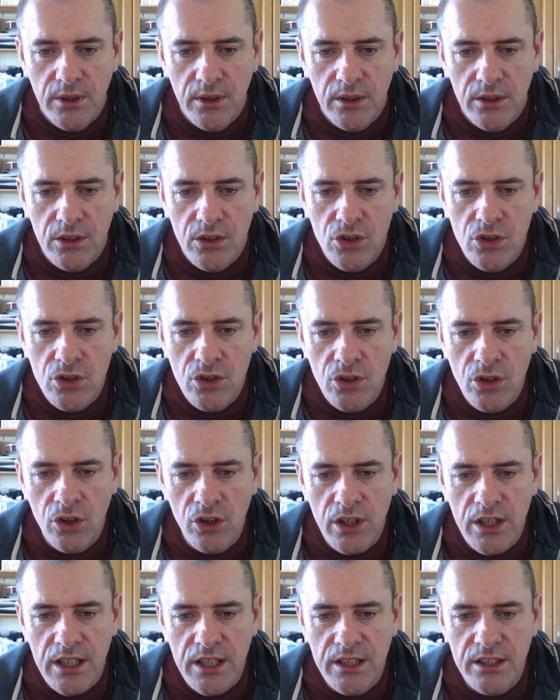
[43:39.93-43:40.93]

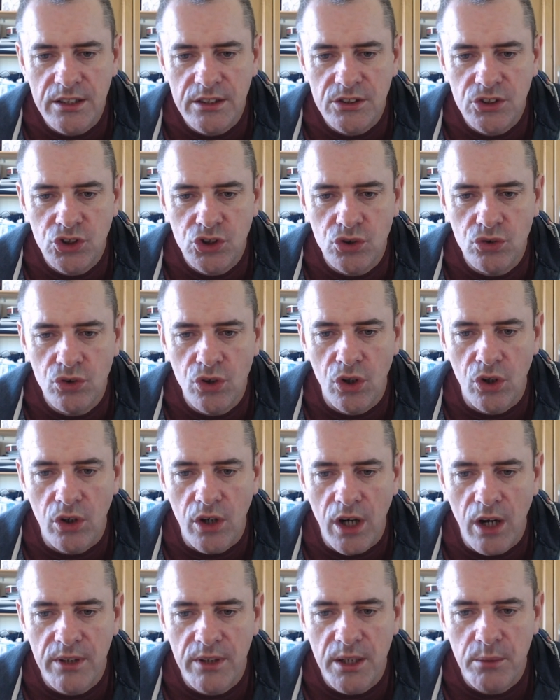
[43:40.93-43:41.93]
Nullian Sulo, I
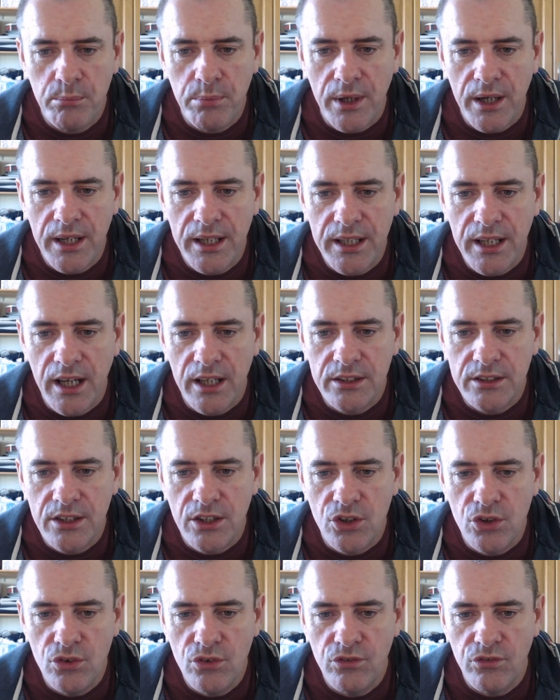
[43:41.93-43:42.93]
want to buy the
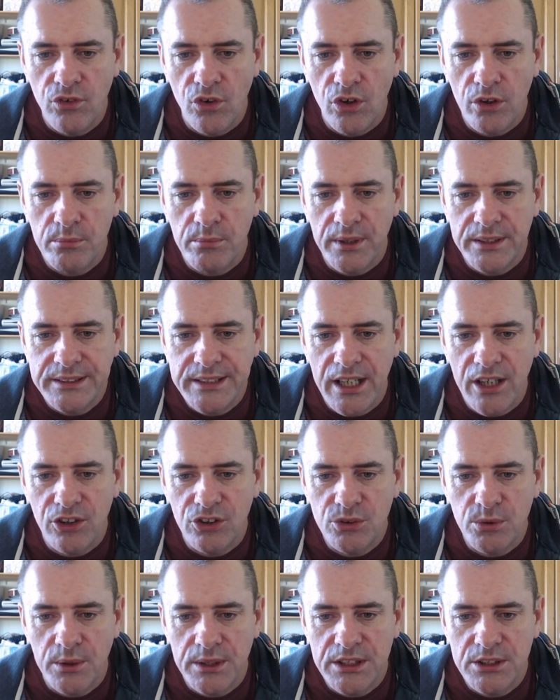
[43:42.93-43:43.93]
new Ford Mondeo
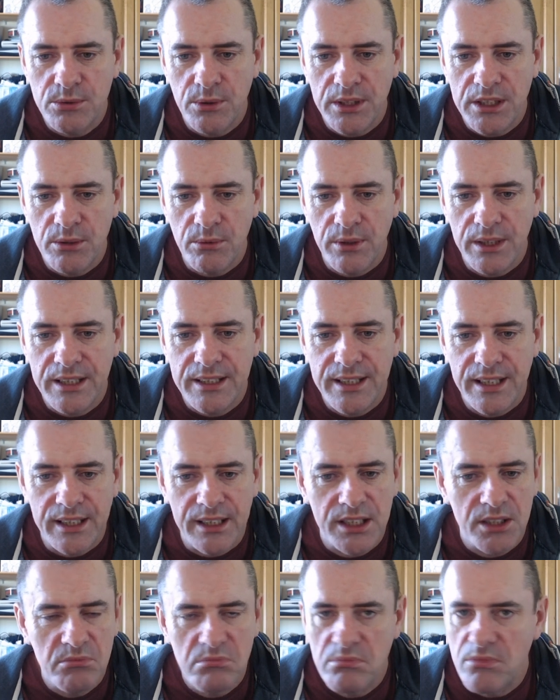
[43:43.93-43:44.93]
2020. What do you think?
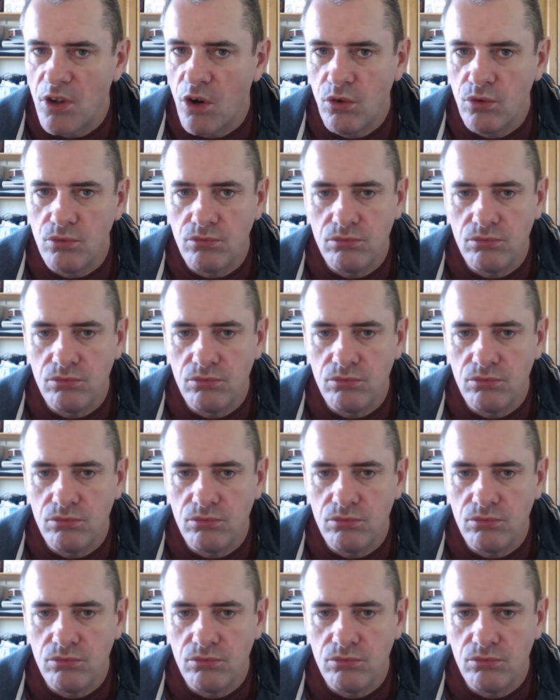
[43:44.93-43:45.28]
No.